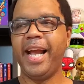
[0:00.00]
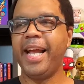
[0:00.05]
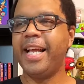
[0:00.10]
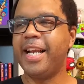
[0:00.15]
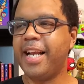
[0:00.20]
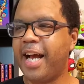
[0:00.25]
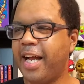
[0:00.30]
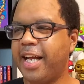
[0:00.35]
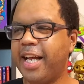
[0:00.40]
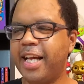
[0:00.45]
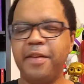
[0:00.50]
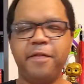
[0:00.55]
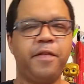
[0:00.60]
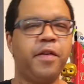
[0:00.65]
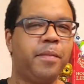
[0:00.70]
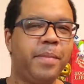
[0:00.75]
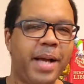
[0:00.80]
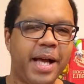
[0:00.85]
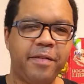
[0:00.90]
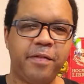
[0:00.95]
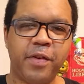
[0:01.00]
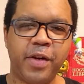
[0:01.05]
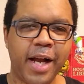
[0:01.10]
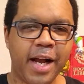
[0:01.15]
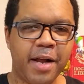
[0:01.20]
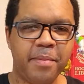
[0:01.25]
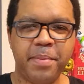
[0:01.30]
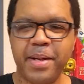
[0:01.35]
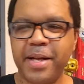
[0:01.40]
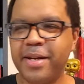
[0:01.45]
And I kind of feel bad for
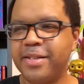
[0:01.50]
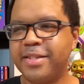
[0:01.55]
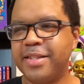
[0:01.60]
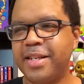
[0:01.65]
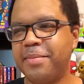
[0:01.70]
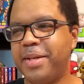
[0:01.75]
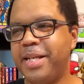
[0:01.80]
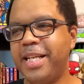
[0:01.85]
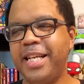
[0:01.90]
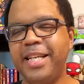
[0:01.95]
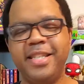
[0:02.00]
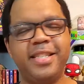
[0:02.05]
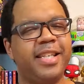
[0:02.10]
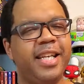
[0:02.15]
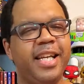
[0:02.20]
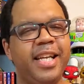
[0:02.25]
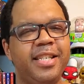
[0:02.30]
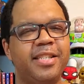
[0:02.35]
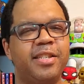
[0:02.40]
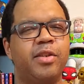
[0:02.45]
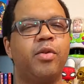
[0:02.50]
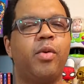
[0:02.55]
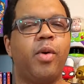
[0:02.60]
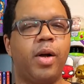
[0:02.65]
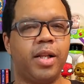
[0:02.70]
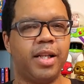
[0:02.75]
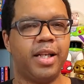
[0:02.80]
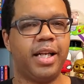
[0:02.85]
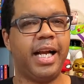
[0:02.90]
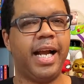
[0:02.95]
Guy Pearce. I mean, he's a
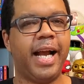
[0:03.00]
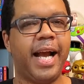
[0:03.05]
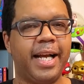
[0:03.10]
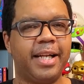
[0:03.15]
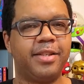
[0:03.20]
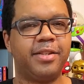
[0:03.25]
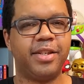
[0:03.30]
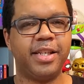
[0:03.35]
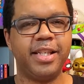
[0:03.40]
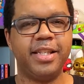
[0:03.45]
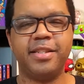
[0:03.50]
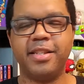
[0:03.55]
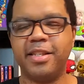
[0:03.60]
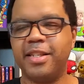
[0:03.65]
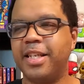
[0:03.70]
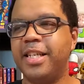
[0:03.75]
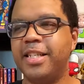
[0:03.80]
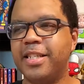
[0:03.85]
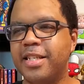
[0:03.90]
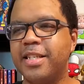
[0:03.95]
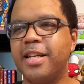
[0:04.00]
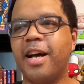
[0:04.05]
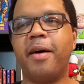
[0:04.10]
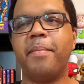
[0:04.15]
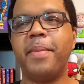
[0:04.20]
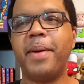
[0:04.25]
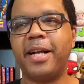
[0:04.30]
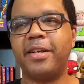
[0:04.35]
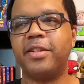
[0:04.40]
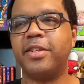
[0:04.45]
quality actor. He's a
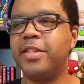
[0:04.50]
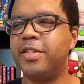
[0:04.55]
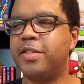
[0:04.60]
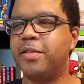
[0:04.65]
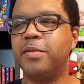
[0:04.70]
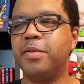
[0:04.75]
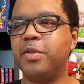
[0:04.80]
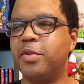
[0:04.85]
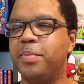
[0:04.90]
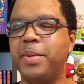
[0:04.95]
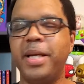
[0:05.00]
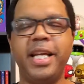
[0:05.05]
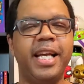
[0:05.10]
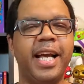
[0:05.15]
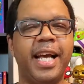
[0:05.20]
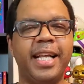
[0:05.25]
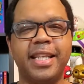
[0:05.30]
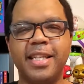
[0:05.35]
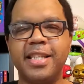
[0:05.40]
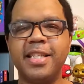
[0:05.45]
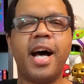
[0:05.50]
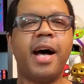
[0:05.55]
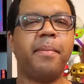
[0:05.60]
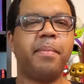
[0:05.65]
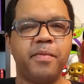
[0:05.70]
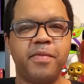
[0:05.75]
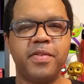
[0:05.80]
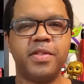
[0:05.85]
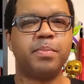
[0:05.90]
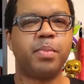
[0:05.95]
top actor. He used to be at the top
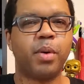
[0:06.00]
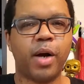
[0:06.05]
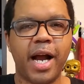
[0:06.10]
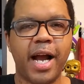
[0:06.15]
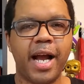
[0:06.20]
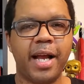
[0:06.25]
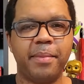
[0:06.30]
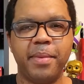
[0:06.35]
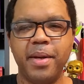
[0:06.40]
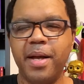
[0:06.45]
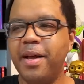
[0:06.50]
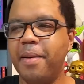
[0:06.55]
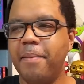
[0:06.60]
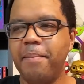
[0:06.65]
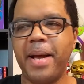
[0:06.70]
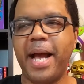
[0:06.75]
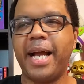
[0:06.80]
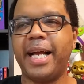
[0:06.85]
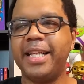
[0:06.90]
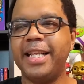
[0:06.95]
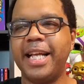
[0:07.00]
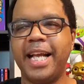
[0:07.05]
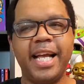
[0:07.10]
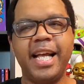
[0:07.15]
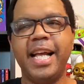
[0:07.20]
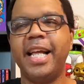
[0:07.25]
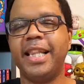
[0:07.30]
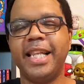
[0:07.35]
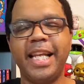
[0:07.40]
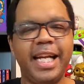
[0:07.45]
of his prime back in the
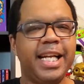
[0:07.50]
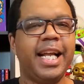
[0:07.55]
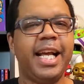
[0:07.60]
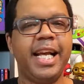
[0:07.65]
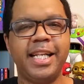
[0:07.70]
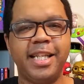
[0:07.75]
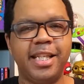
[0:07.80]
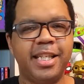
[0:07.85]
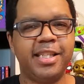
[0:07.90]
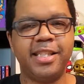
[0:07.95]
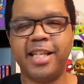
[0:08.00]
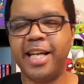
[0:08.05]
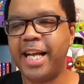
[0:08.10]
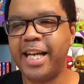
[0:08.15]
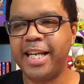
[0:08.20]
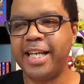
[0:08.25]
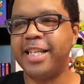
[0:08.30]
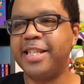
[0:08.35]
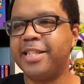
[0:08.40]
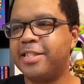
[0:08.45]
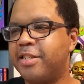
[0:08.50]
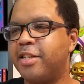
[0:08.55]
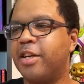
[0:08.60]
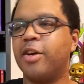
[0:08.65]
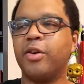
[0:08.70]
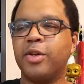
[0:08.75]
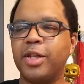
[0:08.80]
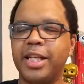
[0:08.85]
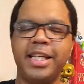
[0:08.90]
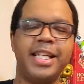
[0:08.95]
late 80s,
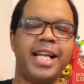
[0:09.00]
early